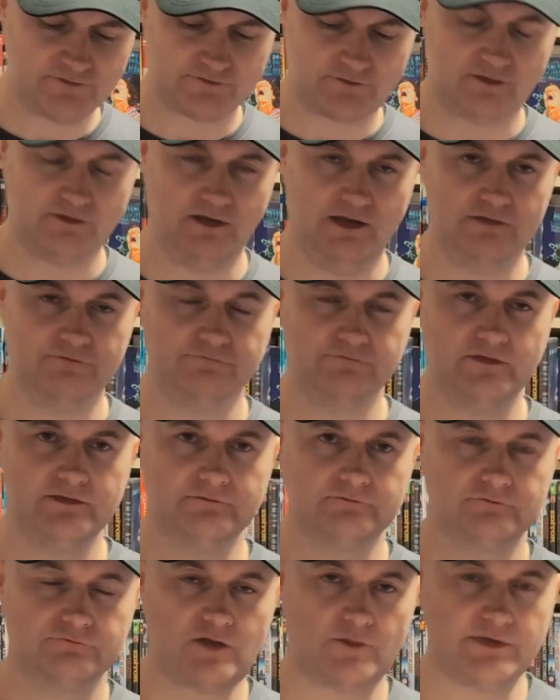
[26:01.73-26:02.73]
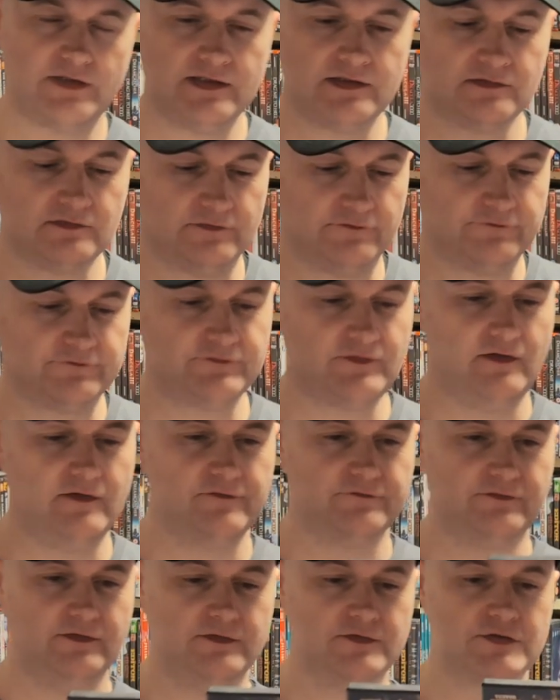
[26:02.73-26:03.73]
is a lot of fun. Robert Englund
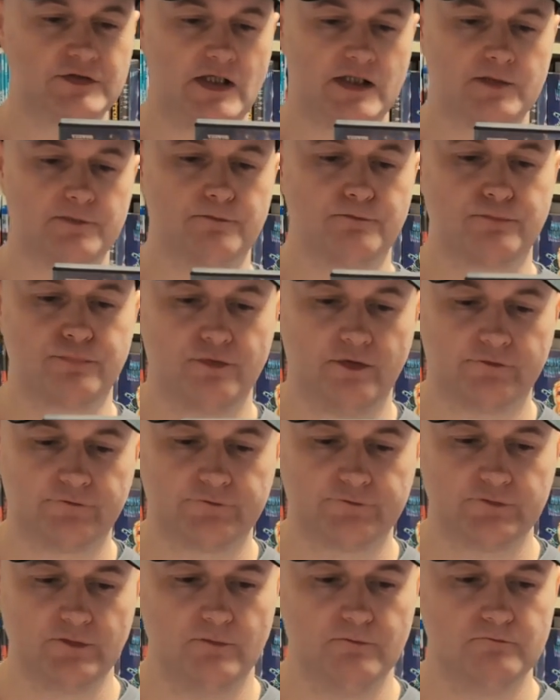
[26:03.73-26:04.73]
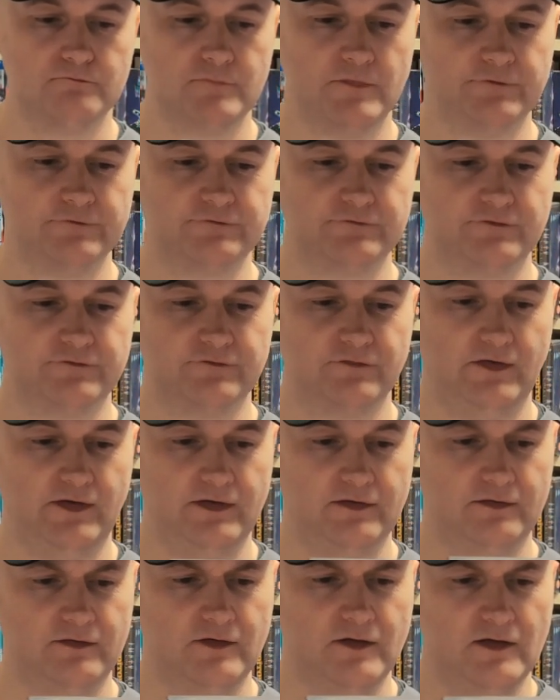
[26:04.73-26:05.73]
stars in Jack Bruck's Monster
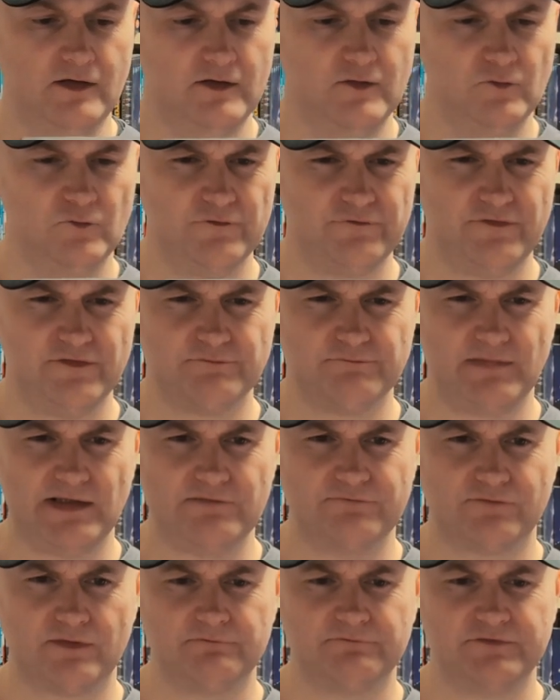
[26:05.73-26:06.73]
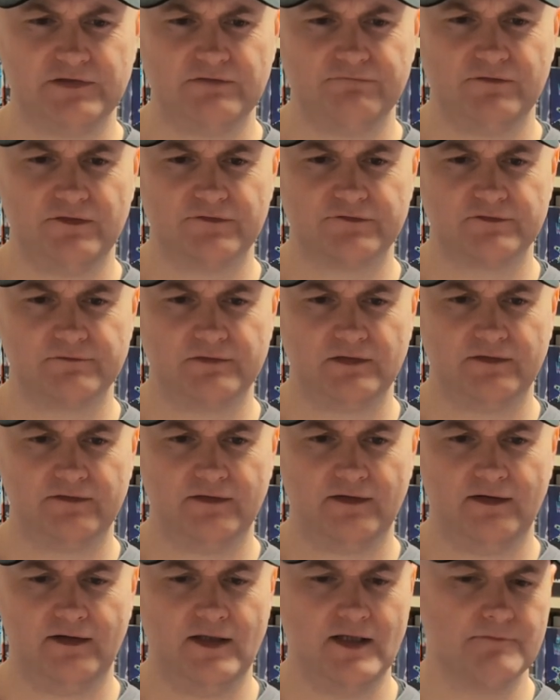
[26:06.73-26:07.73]
Slayer. Was this made for MTV or something like
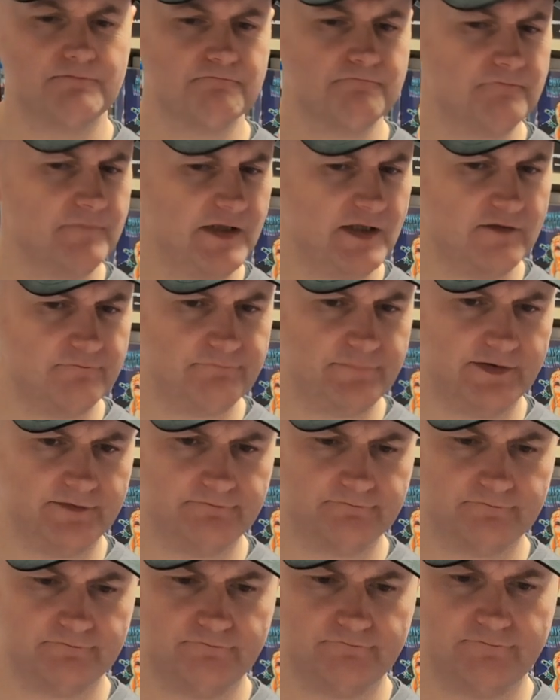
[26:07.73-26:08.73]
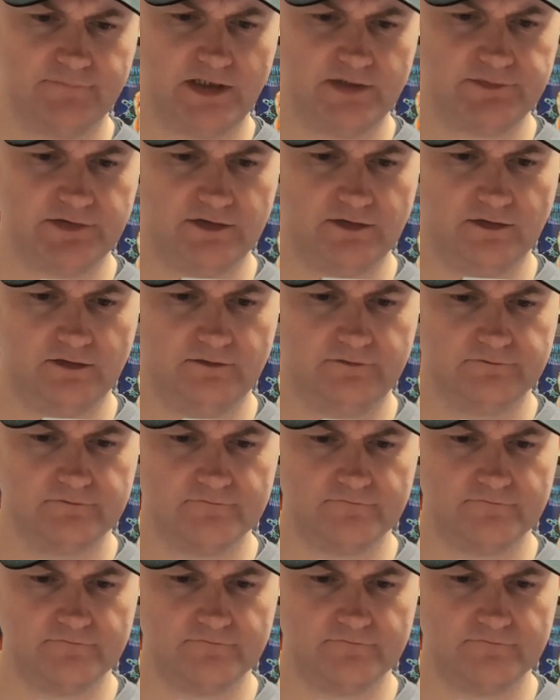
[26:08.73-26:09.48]
that? It may have been, maybe not.